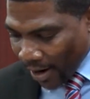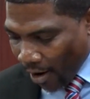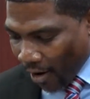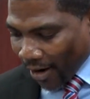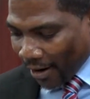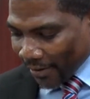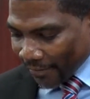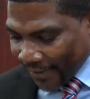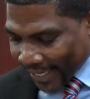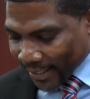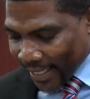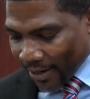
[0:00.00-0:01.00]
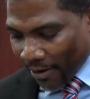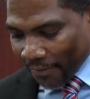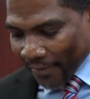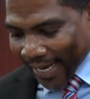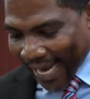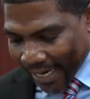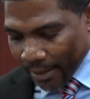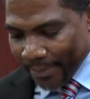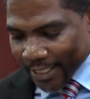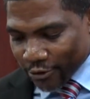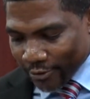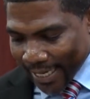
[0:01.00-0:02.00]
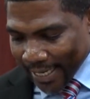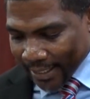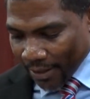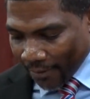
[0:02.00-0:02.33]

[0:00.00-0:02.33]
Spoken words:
or convicted of cannabis-related